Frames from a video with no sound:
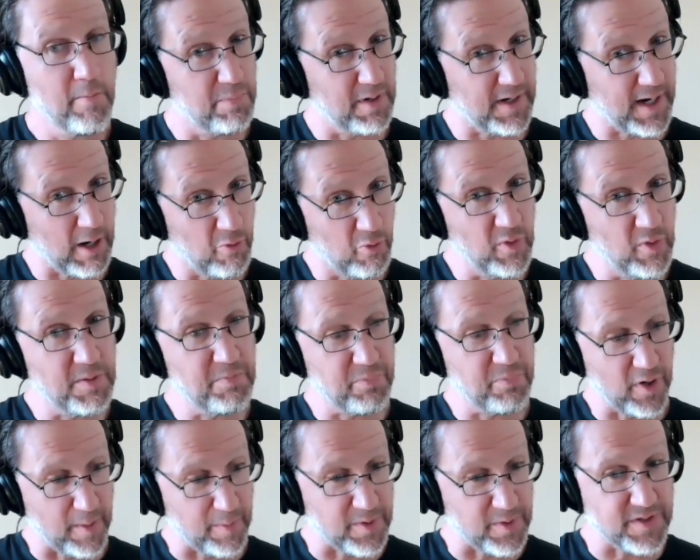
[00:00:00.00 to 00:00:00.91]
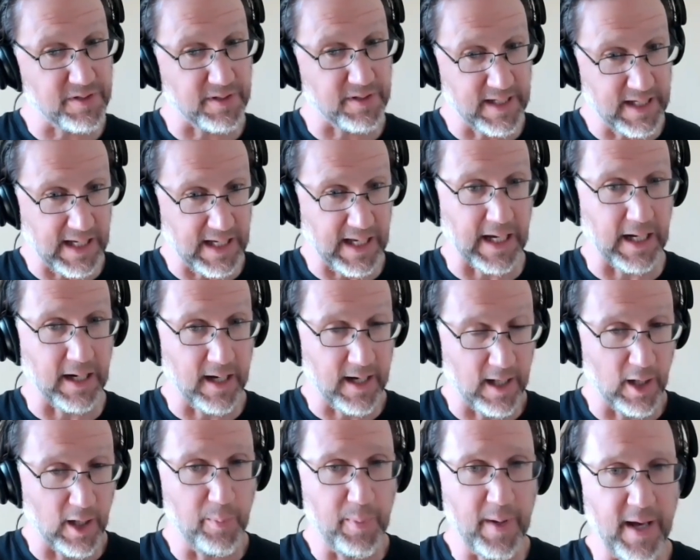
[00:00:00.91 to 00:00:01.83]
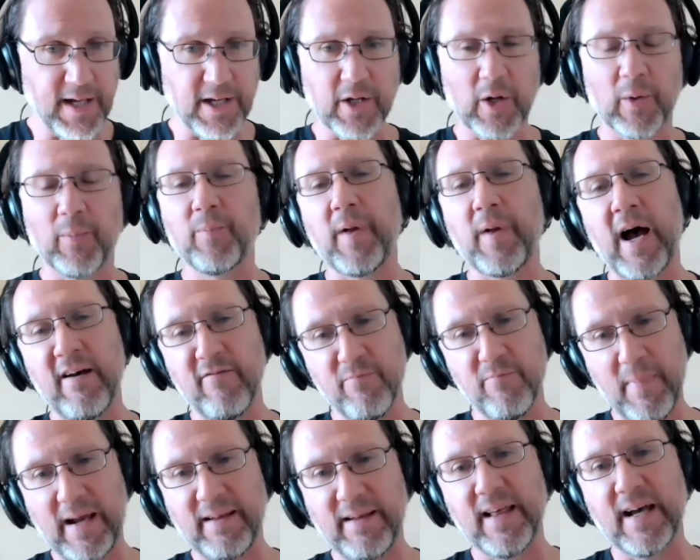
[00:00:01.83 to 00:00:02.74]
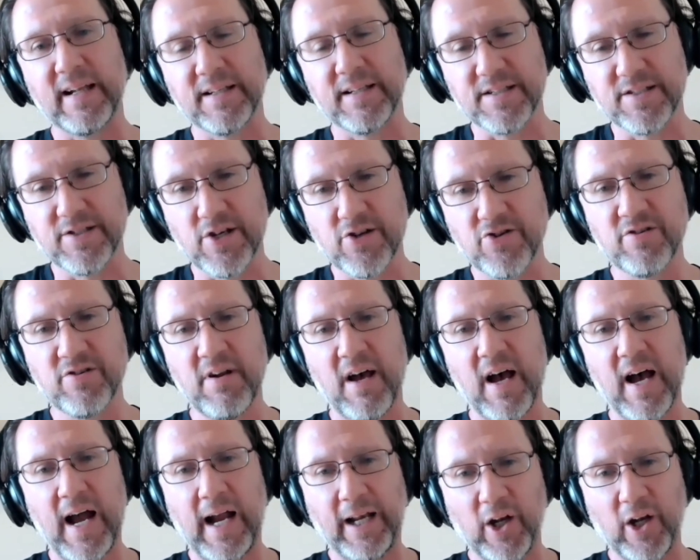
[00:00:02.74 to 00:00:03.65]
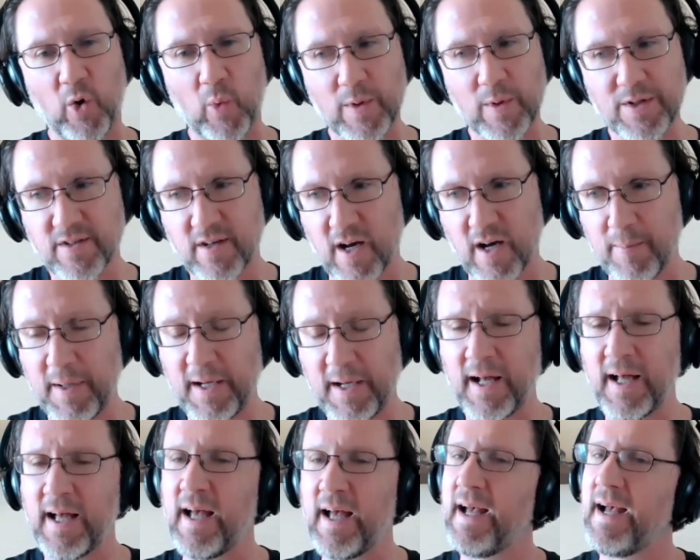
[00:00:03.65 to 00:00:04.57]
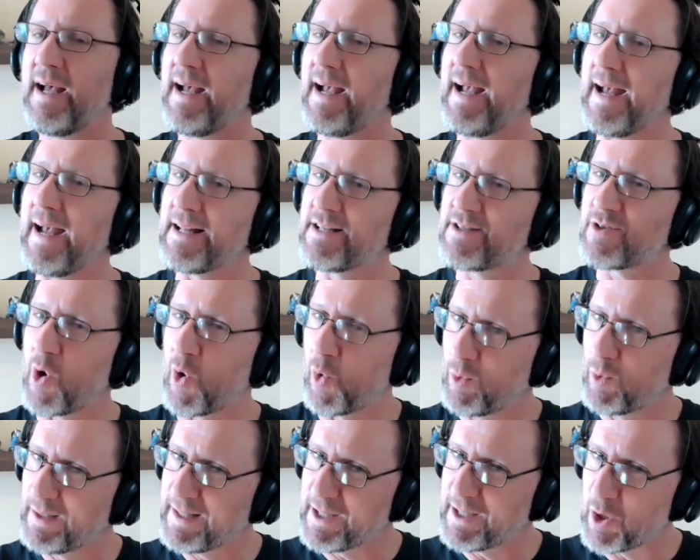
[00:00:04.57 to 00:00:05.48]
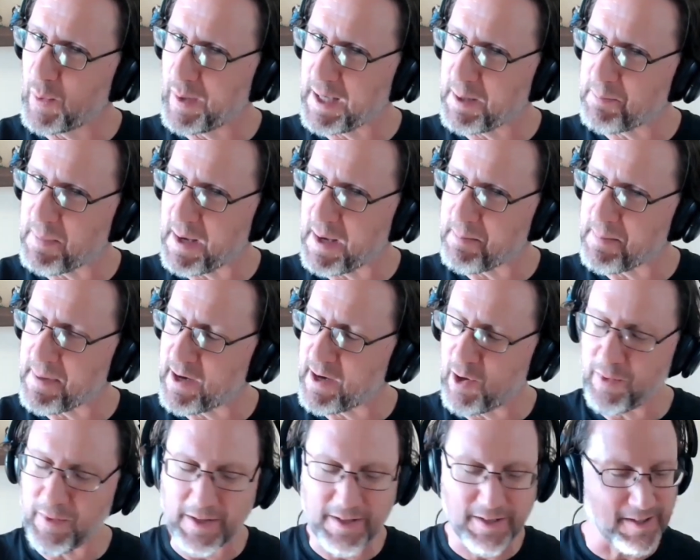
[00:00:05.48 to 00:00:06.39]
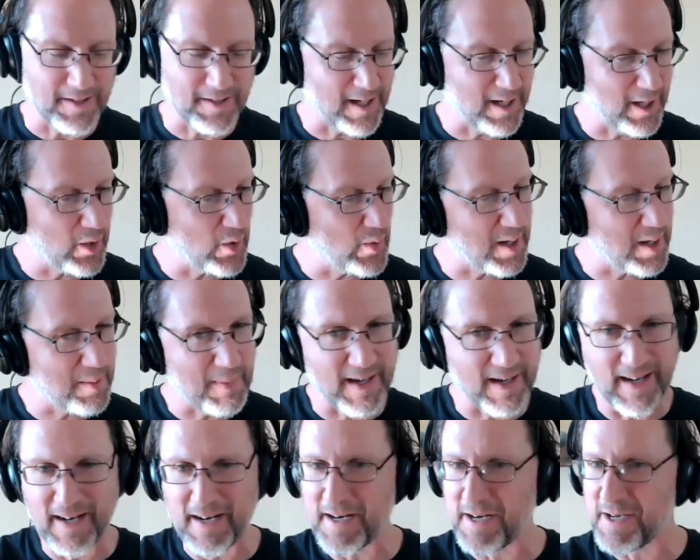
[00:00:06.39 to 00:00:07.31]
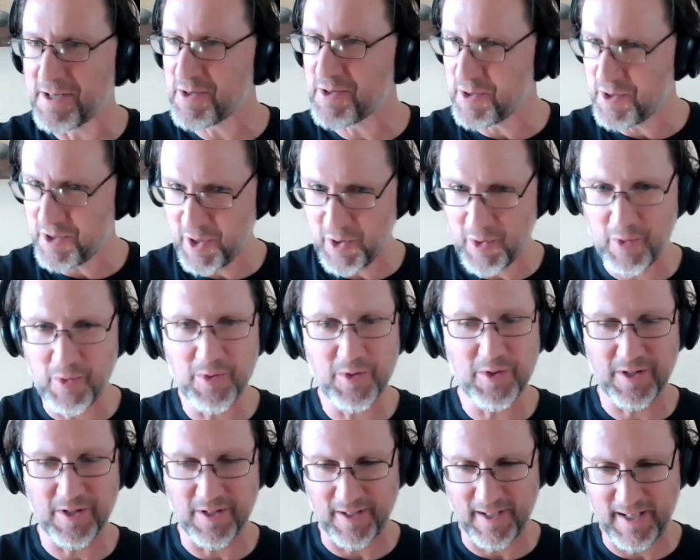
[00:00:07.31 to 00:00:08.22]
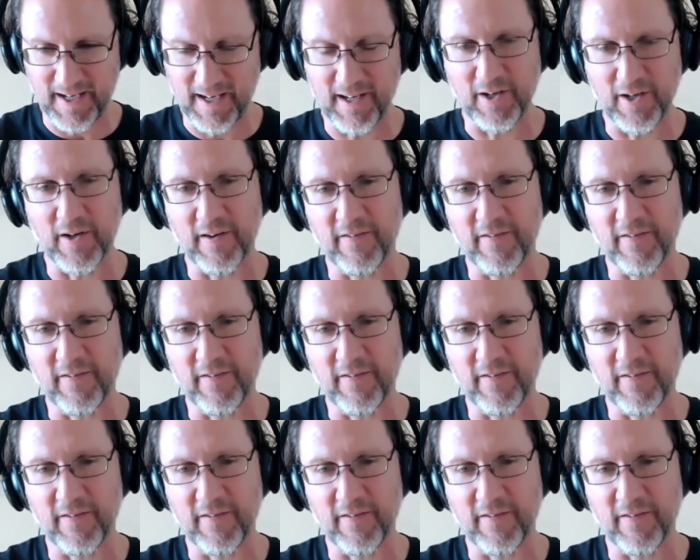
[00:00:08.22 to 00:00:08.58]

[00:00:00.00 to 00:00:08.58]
But I would purposely eat a jalapeno. I've made that decision. I know what's coming. It's only going in my mouth. It's not going in my eyes or nose. Okay.